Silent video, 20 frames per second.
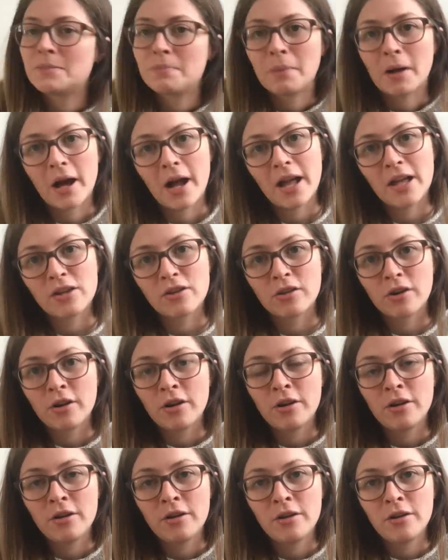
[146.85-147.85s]
But I
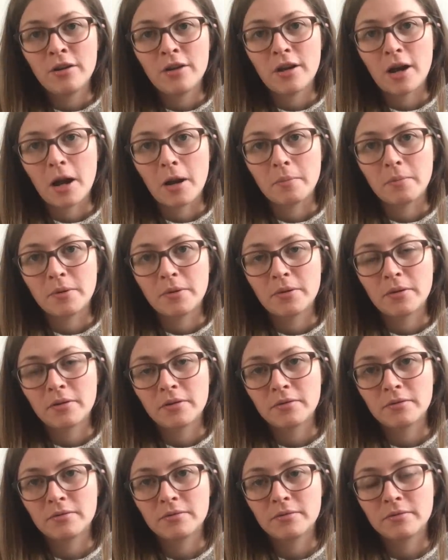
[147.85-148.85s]
grew up
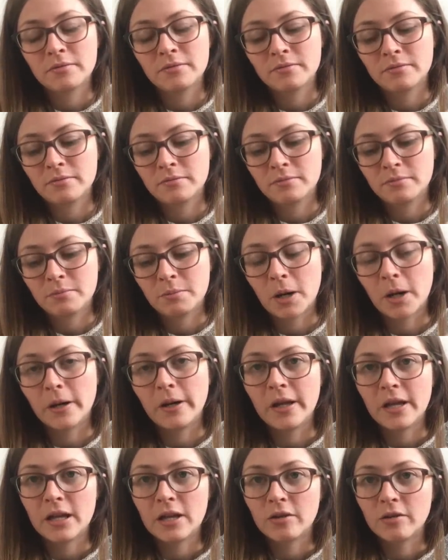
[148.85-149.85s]

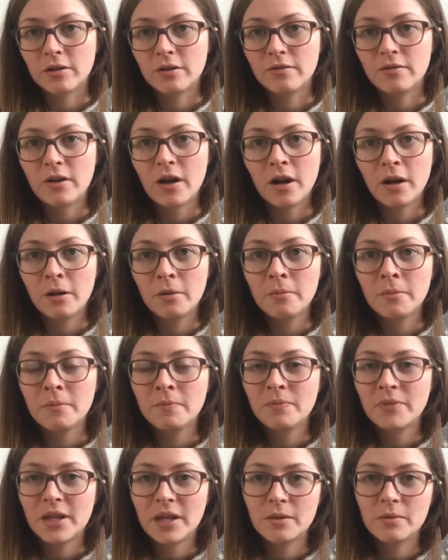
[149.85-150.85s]
partly on a farm.
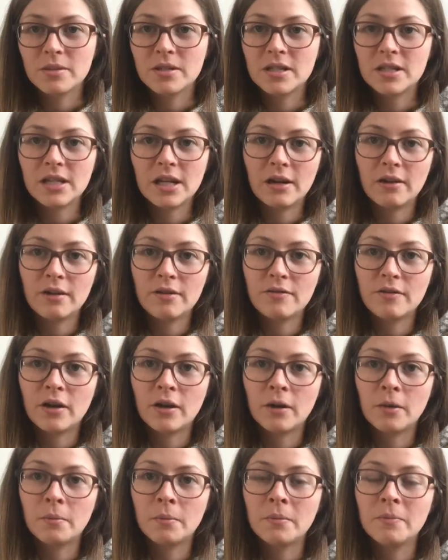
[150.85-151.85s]
It was a dairy
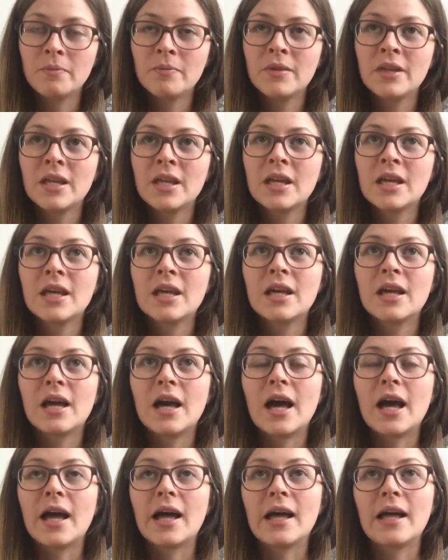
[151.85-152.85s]
farm,
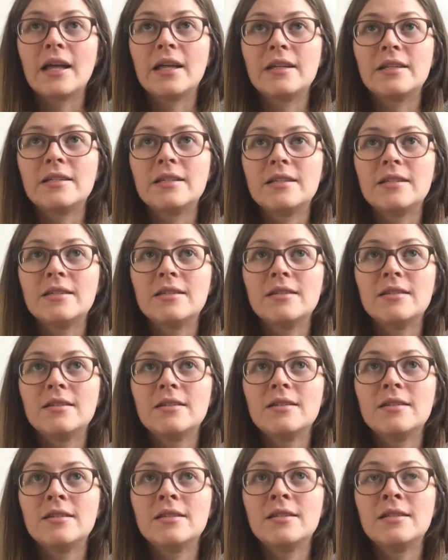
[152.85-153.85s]

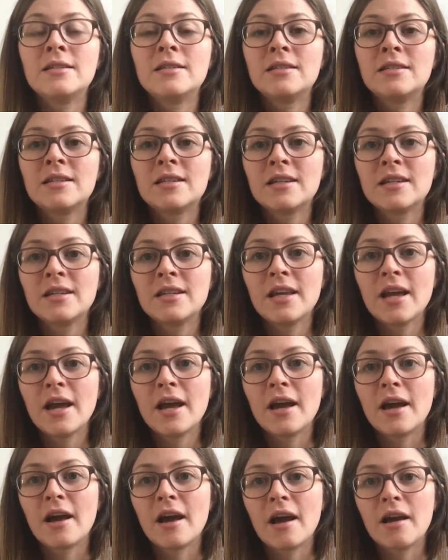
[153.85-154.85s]
and
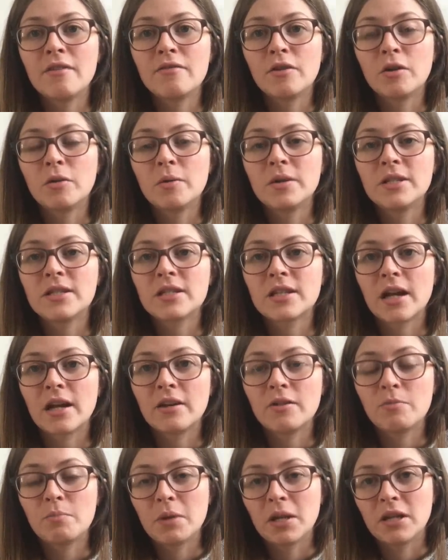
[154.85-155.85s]
yeah, I've always kind
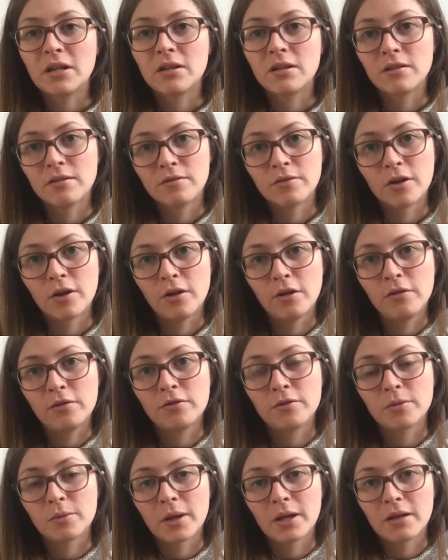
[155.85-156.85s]
of been
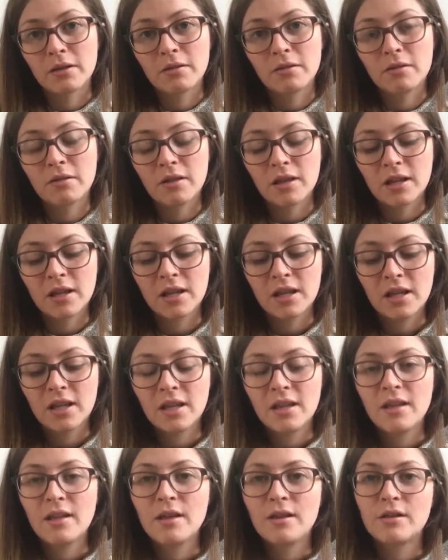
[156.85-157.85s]
involved with
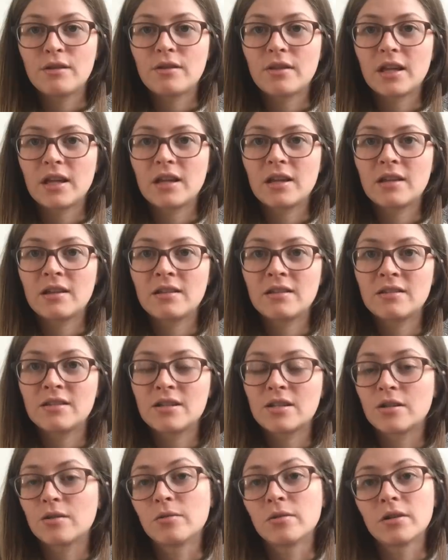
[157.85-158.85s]

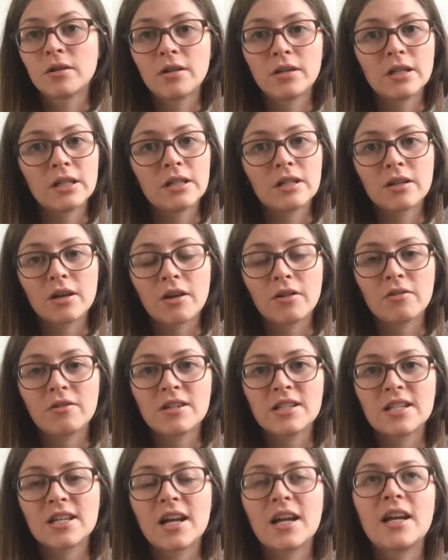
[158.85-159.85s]
things going on in the
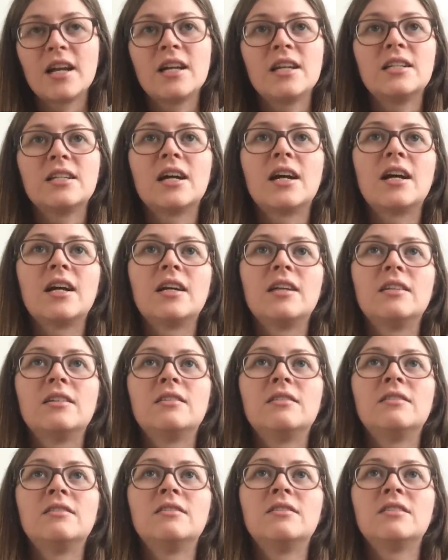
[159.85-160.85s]
countryside
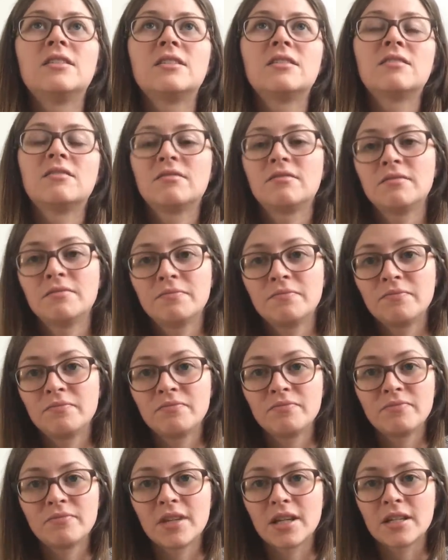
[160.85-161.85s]
and
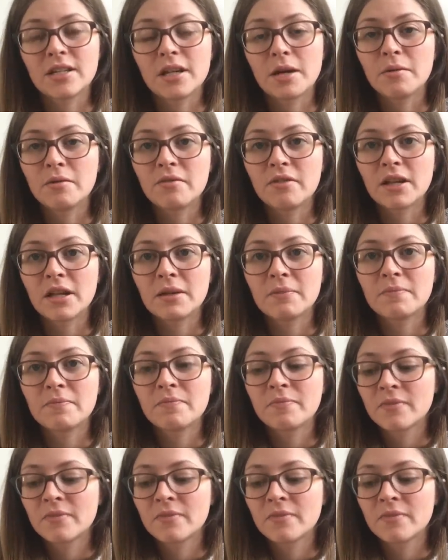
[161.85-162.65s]
that type of thing.